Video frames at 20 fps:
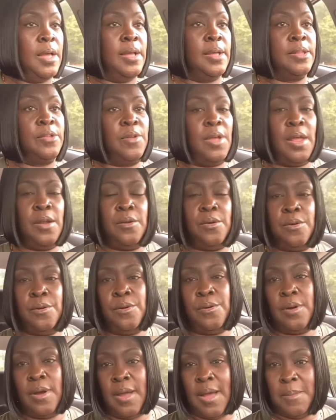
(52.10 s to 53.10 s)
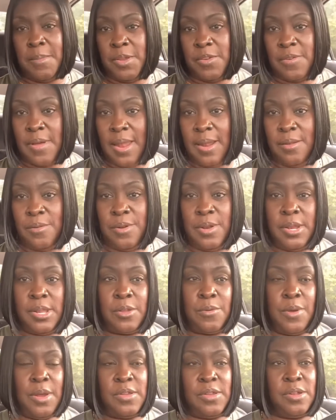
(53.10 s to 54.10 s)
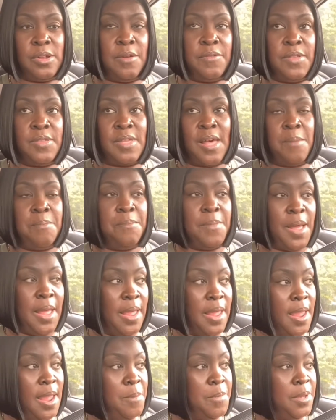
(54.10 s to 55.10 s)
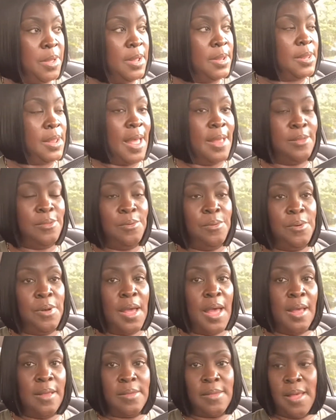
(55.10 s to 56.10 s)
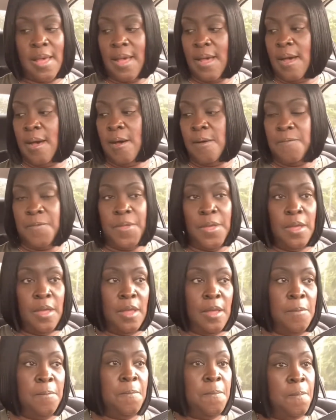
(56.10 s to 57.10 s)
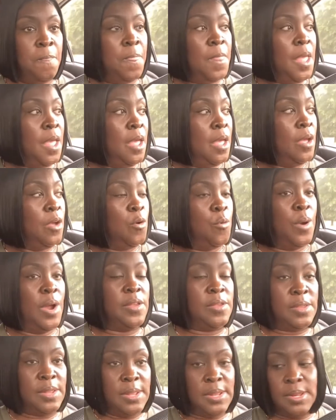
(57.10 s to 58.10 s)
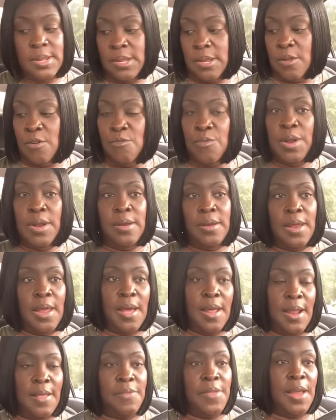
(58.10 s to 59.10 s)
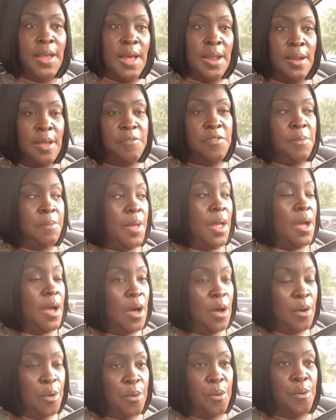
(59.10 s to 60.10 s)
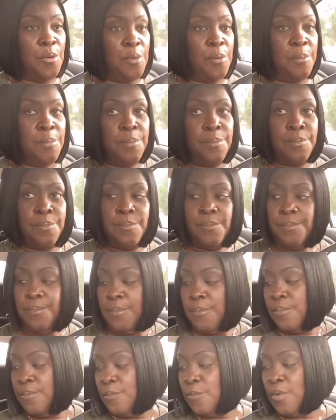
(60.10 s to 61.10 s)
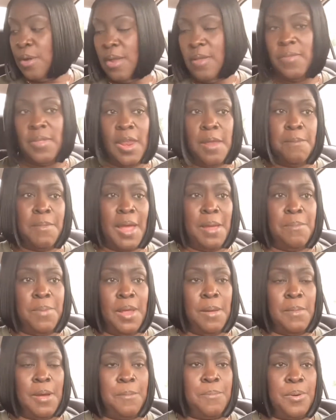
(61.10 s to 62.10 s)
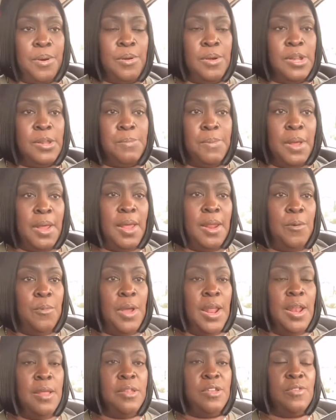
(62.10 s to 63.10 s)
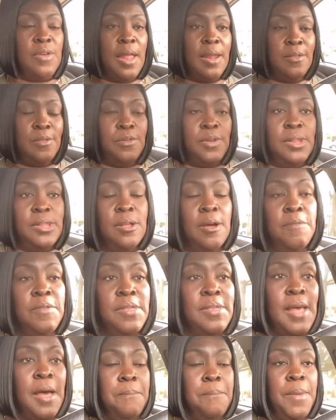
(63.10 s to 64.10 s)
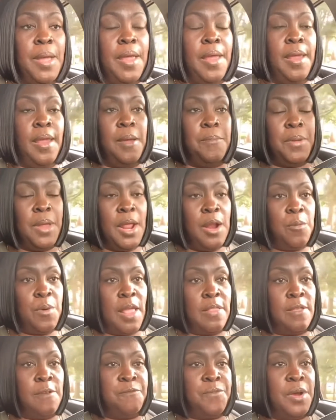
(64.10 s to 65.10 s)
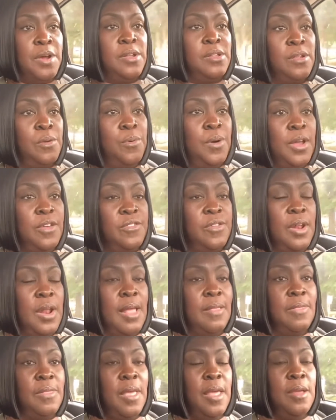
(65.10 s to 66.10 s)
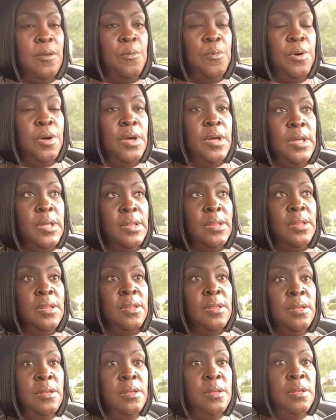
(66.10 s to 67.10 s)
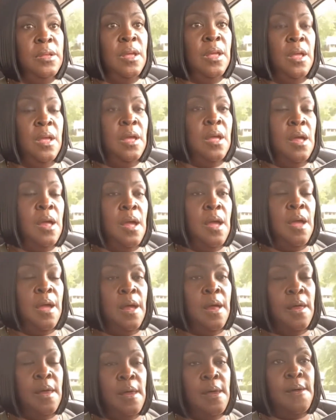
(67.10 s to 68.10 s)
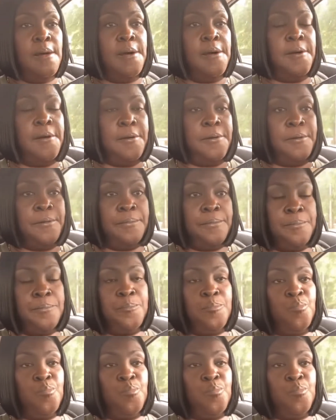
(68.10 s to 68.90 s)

So, anywho, I'm gonna try to do these questions off the top of my head because I do not have the questions written down. I think I left them at home. Or well, either they might be in my purse. But anyway, let's try to do this off the of my head. But anyway, the first question I think was um,